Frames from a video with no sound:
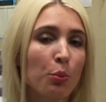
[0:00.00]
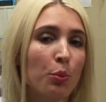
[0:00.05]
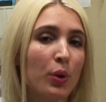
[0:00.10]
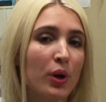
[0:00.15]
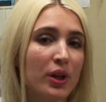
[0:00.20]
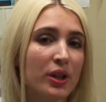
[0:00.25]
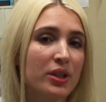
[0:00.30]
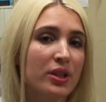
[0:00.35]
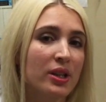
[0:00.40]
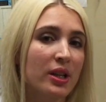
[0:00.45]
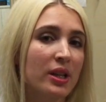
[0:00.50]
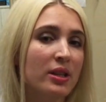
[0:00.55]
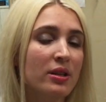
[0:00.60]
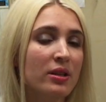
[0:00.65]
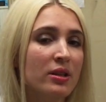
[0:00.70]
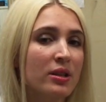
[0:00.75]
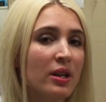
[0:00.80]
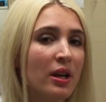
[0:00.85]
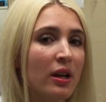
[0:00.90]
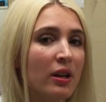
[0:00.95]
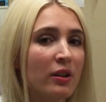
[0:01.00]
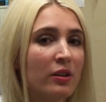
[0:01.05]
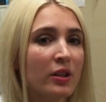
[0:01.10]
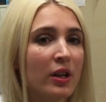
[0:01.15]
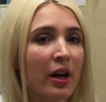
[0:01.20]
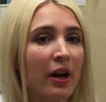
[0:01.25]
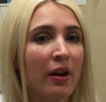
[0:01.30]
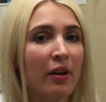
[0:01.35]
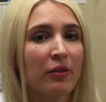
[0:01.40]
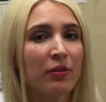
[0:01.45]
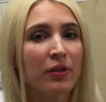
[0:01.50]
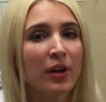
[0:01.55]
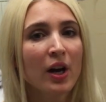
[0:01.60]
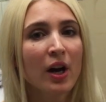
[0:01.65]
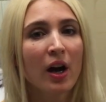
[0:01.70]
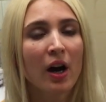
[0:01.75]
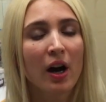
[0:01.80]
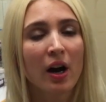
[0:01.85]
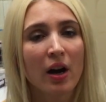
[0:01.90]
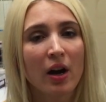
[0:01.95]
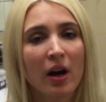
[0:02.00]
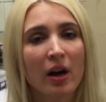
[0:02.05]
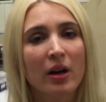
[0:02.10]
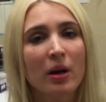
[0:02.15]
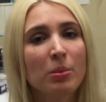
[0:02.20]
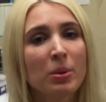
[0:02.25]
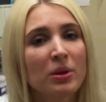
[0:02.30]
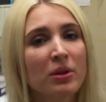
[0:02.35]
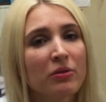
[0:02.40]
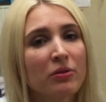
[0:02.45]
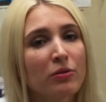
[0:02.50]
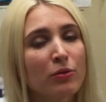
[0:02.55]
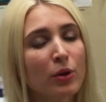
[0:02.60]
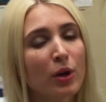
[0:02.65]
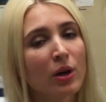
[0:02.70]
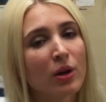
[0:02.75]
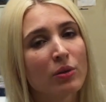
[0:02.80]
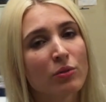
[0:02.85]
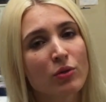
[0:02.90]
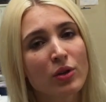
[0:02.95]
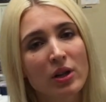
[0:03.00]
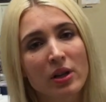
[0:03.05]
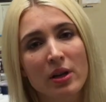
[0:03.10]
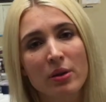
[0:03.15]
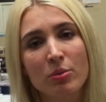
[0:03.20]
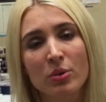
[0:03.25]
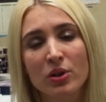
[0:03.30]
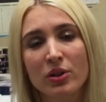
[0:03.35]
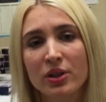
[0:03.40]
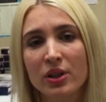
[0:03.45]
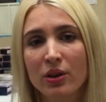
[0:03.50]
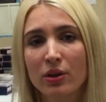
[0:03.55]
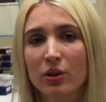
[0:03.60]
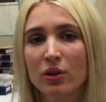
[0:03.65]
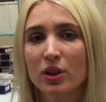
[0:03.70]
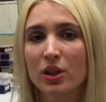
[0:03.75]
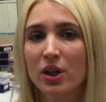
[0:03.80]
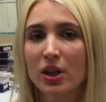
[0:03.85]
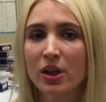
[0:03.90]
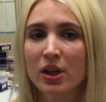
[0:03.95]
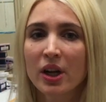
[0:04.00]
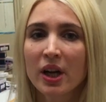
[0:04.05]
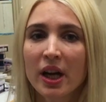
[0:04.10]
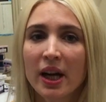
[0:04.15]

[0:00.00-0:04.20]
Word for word: but senescent cells have uh, a couple of uh, really particular